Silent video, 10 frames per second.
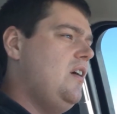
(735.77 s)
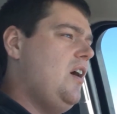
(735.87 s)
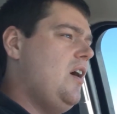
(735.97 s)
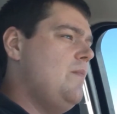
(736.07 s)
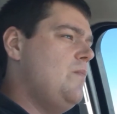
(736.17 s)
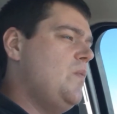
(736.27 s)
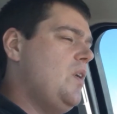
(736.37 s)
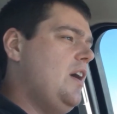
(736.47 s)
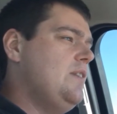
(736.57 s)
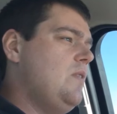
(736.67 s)

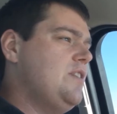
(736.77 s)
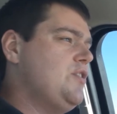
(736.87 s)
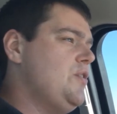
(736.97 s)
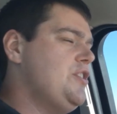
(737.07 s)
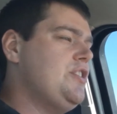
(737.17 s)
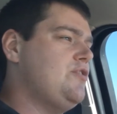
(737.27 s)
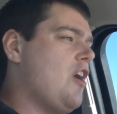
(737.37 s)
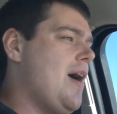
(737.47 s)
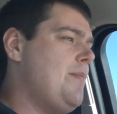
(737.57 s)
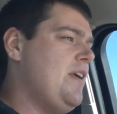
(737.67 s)
As soon as you
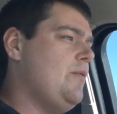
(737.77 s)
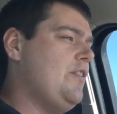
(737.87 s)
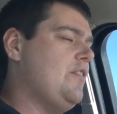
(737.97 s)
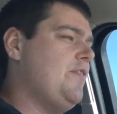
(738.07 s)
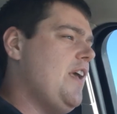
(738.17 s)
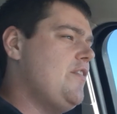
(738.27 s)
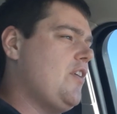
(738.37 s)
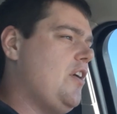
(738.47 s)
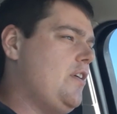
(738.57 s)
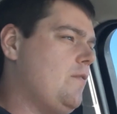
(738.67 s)
drop it with your face
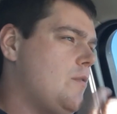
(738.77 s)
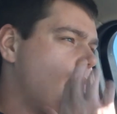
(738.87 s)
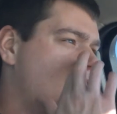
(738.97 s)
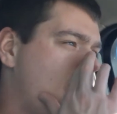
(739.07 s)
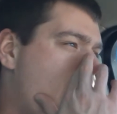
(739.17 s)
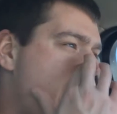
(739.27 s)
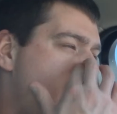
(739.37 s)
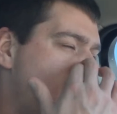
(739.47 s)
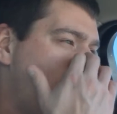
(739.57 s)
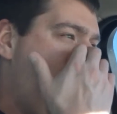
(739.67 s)
card, you remove
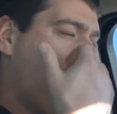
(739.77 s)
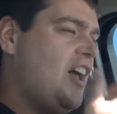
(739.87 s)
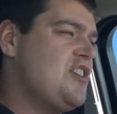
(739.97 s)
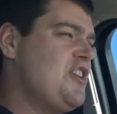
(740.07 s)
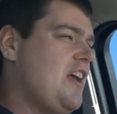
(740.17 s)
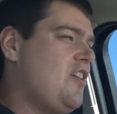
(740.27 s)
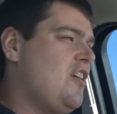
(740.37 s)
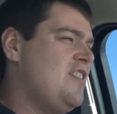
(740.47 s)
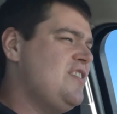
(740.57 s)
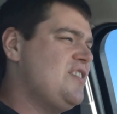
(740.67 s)
Backlash deck
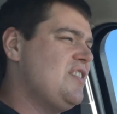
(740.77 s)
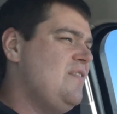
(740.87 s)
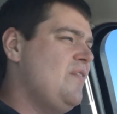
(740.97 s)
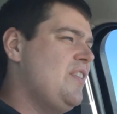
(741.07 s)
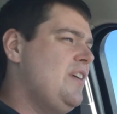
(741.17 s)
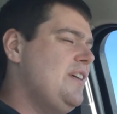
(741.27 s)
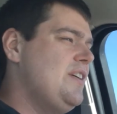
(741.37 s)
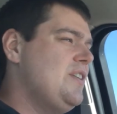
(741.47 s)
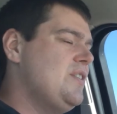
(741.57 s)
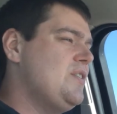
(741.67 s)
cards.
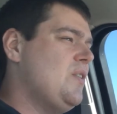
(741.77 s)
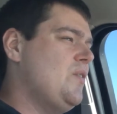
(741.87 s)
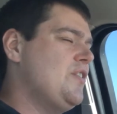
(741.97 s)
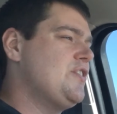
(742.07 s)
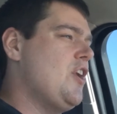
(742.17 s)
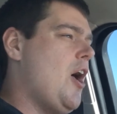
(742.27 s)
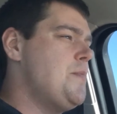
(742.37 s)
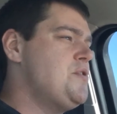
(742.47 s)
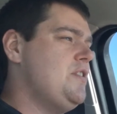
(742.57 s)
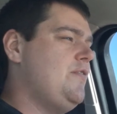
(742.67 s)
So there's an
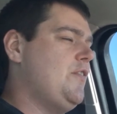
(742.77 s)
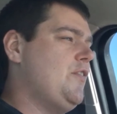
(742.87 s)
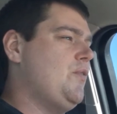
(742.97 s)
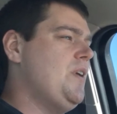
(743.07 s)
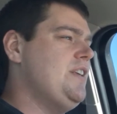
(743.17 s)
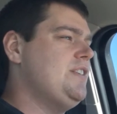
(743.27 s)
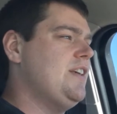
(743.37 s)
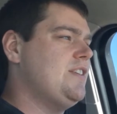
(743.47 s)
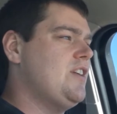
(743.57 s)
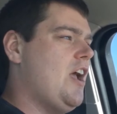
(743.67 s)
option for 3,
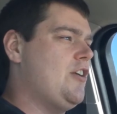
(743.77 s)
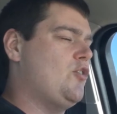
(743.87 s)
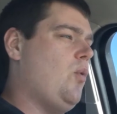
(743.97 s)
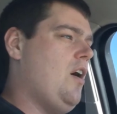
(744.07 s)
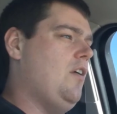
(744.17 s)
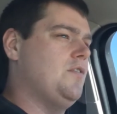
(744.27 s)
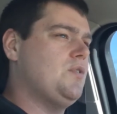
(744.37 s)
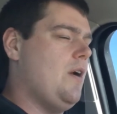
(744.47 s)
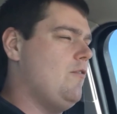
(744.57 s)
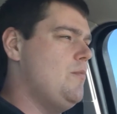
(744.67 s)
6, 9, or 12.
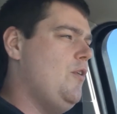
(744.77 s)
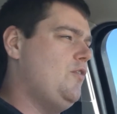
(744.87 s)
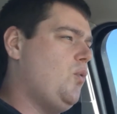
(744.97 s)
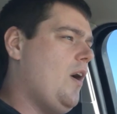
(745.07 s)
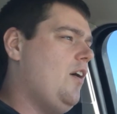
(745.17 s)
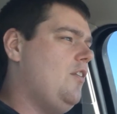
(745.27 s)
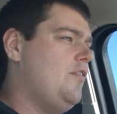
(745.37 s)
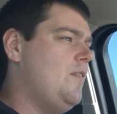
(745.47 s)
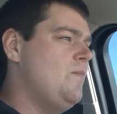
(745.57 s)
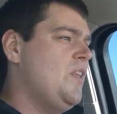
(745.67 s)
So I removed 12.
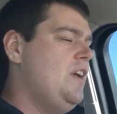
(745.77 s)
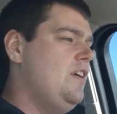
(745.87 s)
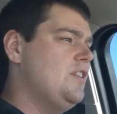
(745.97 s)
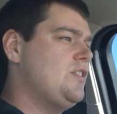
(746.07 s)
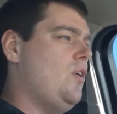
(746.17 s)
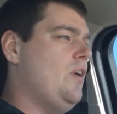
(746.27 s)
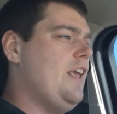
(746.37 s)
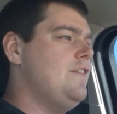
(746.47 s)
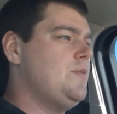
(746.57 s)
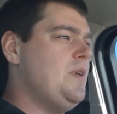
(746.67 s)
So it
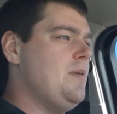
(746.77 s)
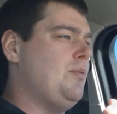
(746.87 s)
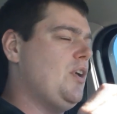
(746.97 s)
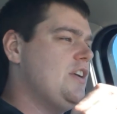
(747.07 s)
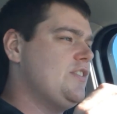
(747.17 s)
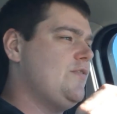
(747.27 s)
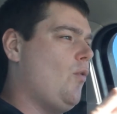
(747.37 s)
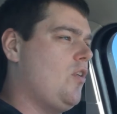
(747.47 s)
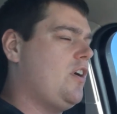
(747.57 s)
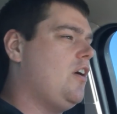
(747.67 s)
gives me a plus
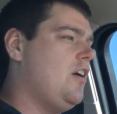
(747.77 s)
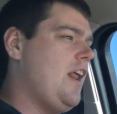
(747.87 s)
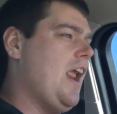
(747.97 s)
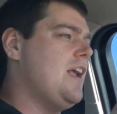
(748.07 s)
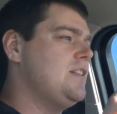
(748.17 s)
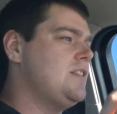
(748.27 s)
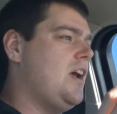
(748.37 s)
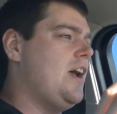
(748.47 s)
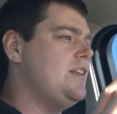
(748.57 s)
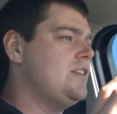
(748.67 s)
4 card hand
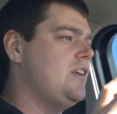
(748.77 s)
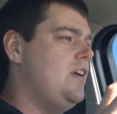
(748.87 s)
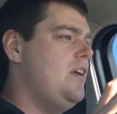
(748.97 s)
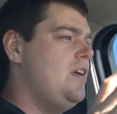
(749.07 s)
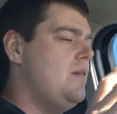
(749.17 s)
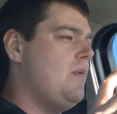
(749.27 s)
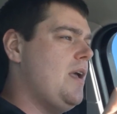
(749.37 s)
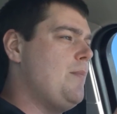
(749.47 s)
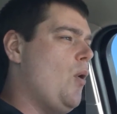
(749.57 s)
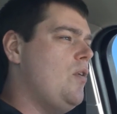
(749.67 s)
size. My
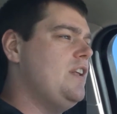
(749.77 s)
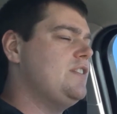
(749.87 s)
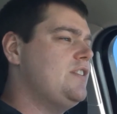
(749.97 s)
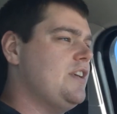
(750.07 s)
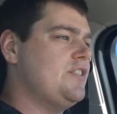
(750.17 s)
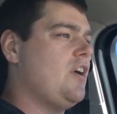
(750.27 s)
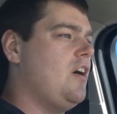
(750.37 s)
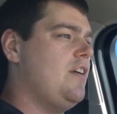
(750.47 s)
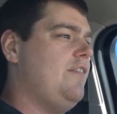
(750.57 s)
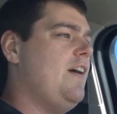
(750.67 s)
opponent's
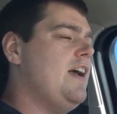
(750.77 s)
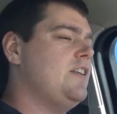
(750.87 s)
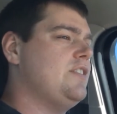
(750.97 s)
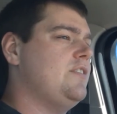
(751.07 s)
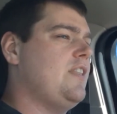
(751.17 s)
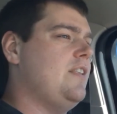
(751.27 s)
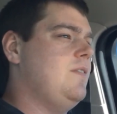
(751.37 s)
discard effects